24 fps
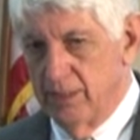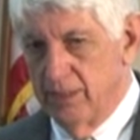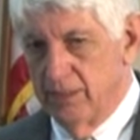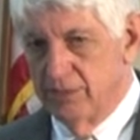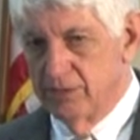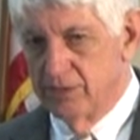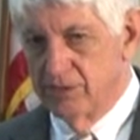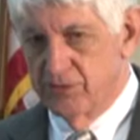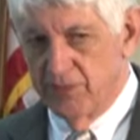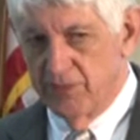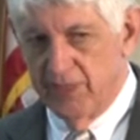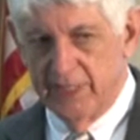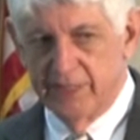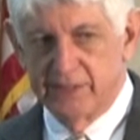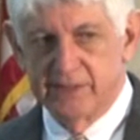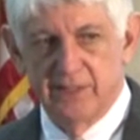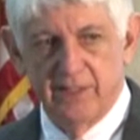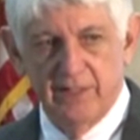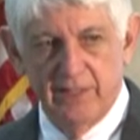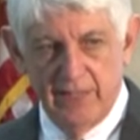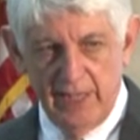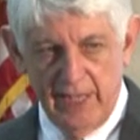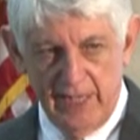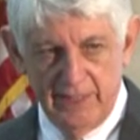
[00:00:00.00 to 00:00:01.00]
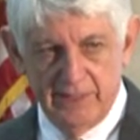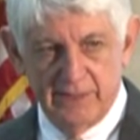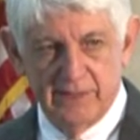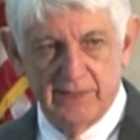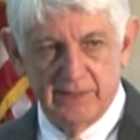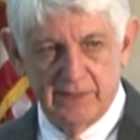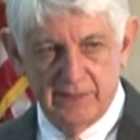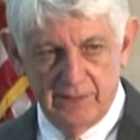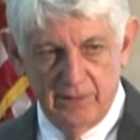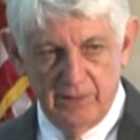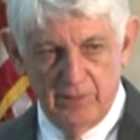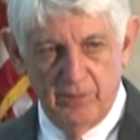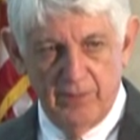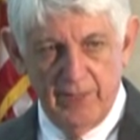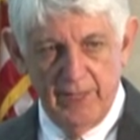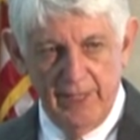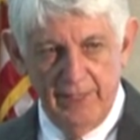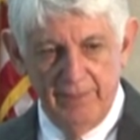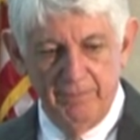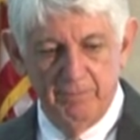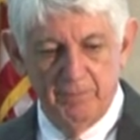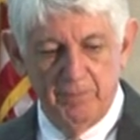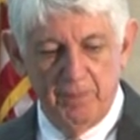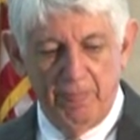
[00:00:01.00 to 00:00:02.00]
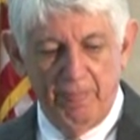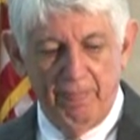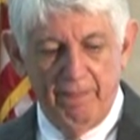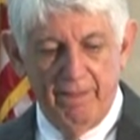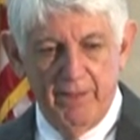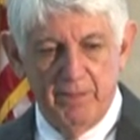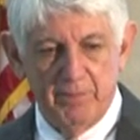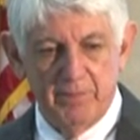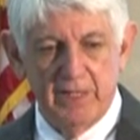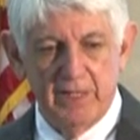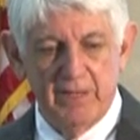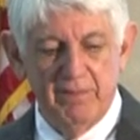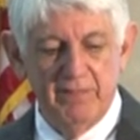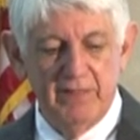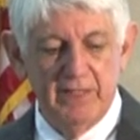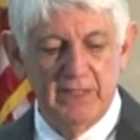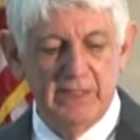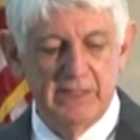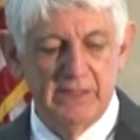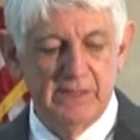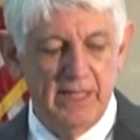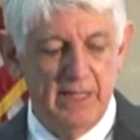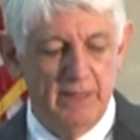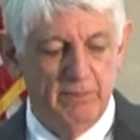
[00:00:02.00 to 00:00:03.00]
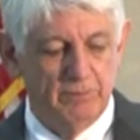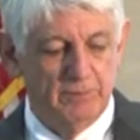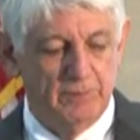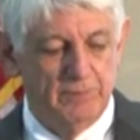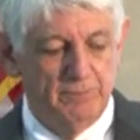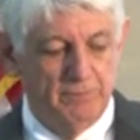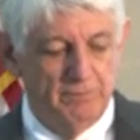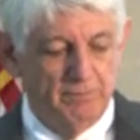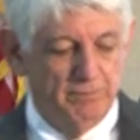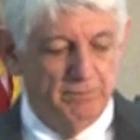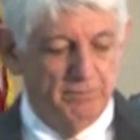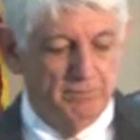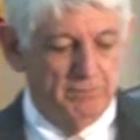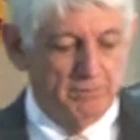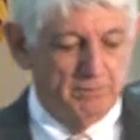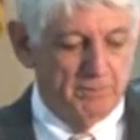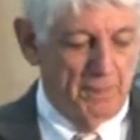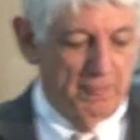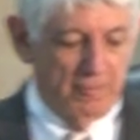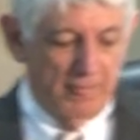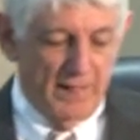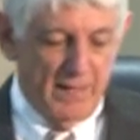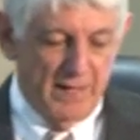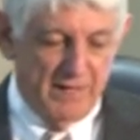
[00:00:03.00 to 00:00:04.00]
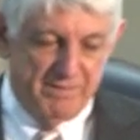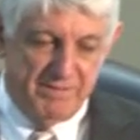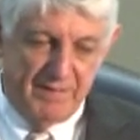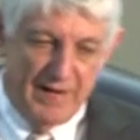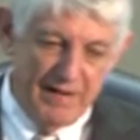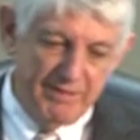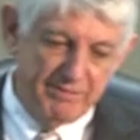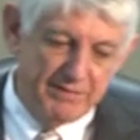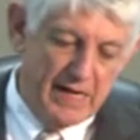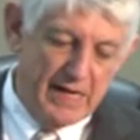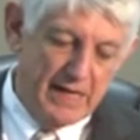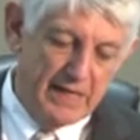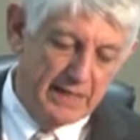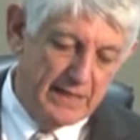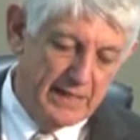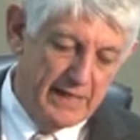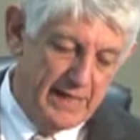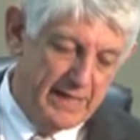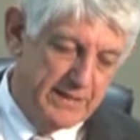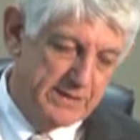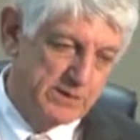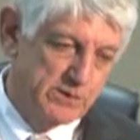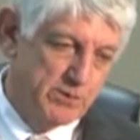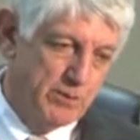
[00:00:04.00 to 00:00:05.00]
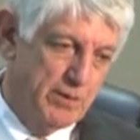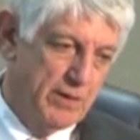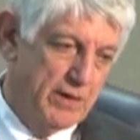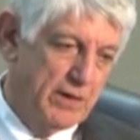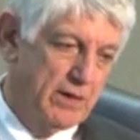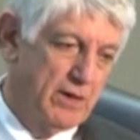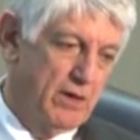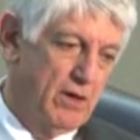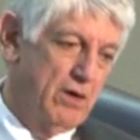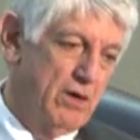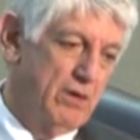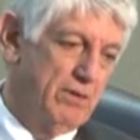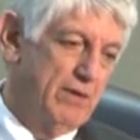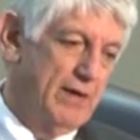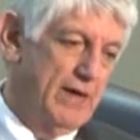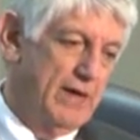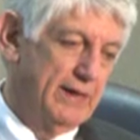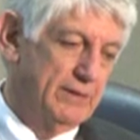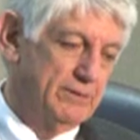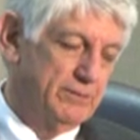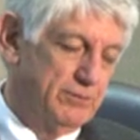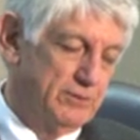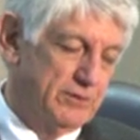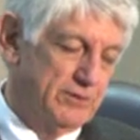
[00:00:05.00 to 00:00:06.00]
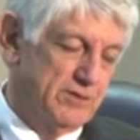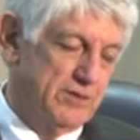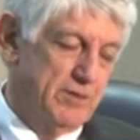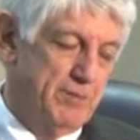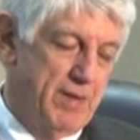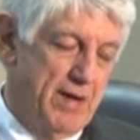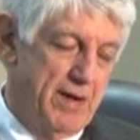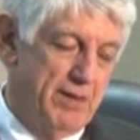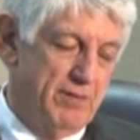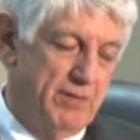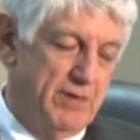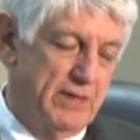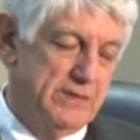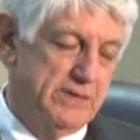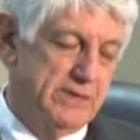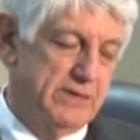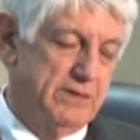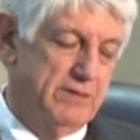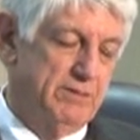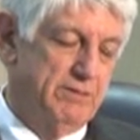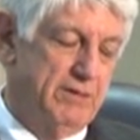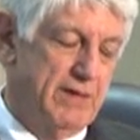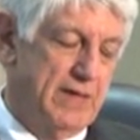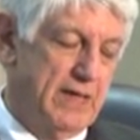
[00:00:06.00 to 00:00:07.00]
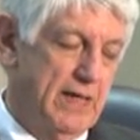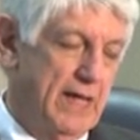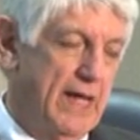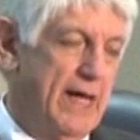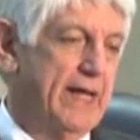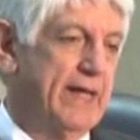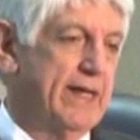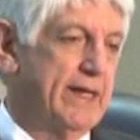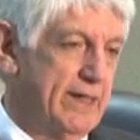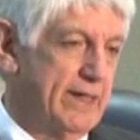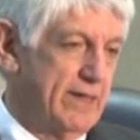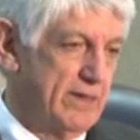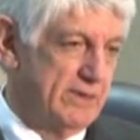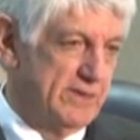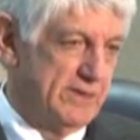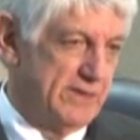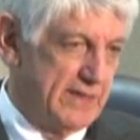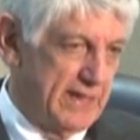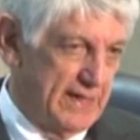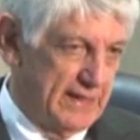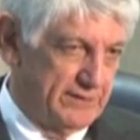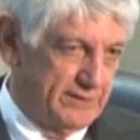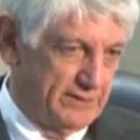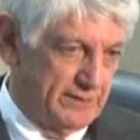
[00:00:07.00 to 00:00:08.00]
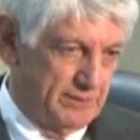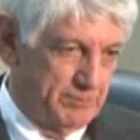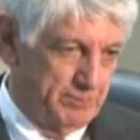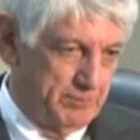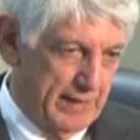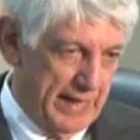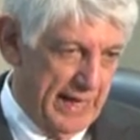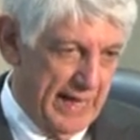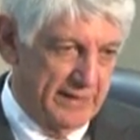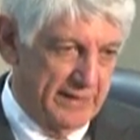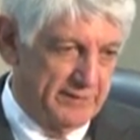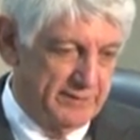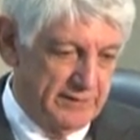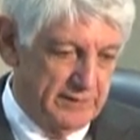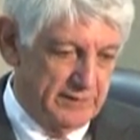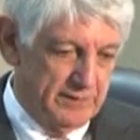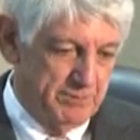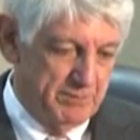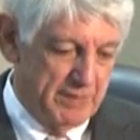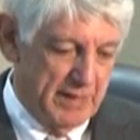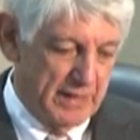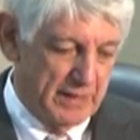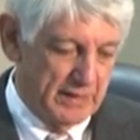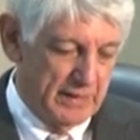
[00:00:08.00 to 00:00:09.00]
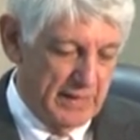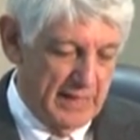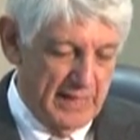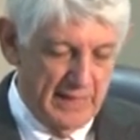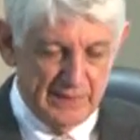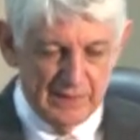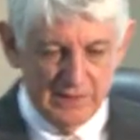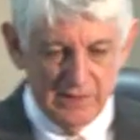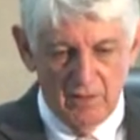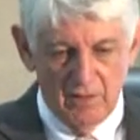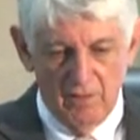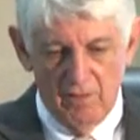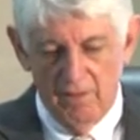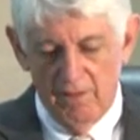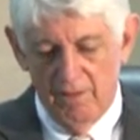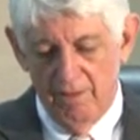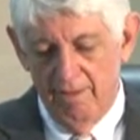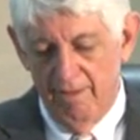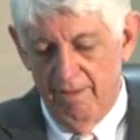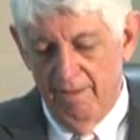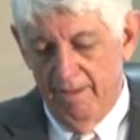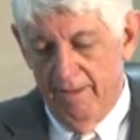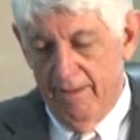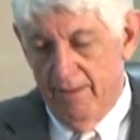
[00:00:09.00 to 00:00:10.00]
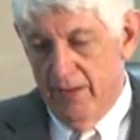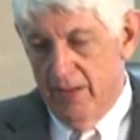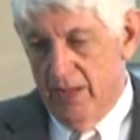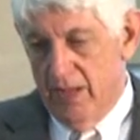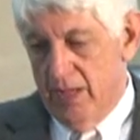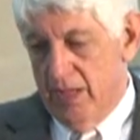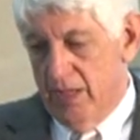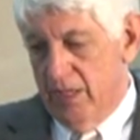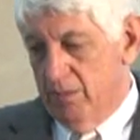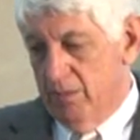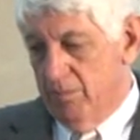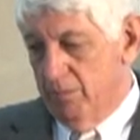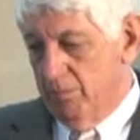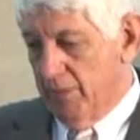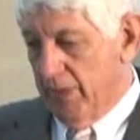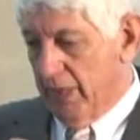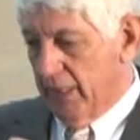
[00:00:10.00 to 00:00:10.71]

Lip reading: okay? Let me give you an example. If I've got a case where a car wreck, where somebody runs a red light at an intersection, plows into my client's car, my